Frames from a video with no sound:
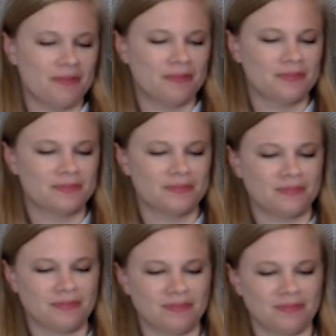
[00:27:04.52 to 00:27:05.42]

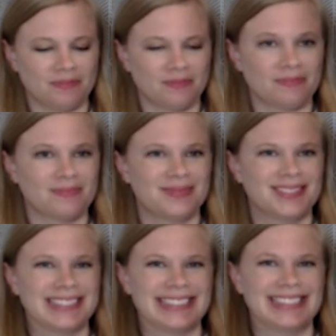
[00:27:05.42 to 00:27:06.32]

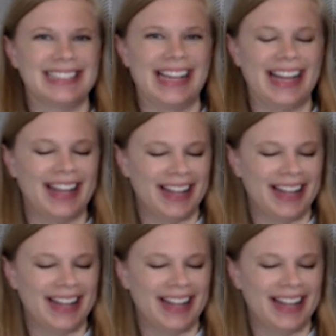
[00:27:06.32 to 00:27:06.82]
No words are spoken by the person on screen.